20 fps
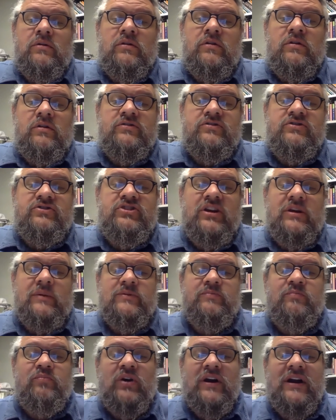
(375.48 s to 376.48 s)
There's
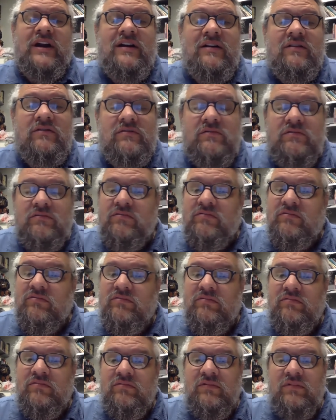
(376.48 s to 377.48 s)
James Brown.
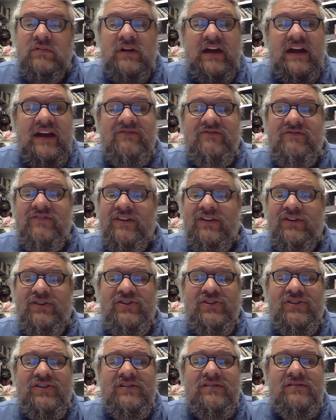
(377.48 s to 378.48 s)
I feel
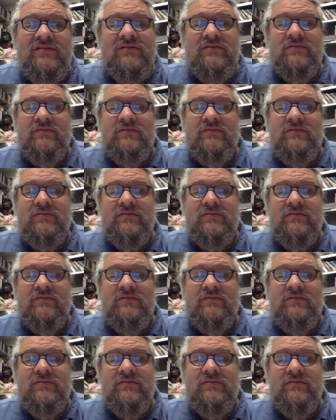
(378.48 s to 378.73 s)
good.